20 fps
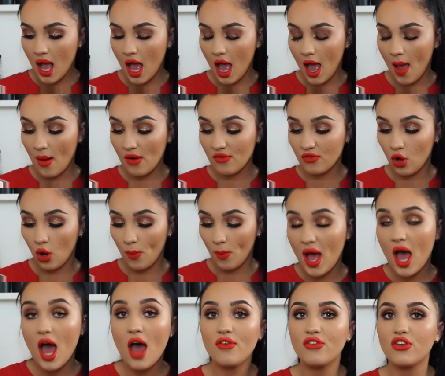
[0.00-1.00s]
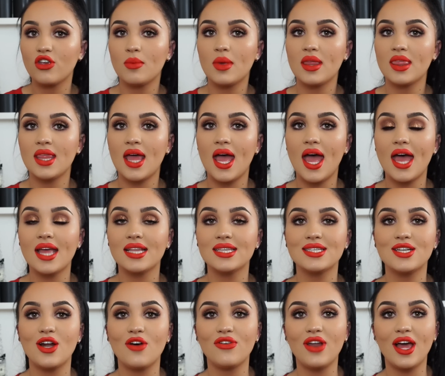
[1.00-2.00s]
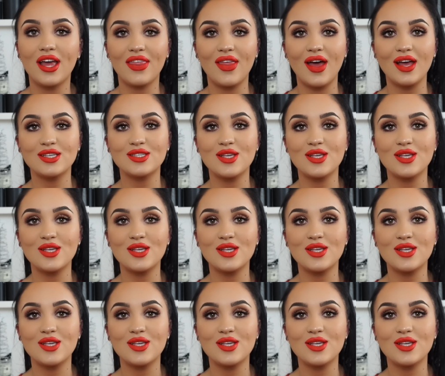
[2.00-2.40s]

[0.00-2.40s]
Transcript: I've perfume in there and stuff like that.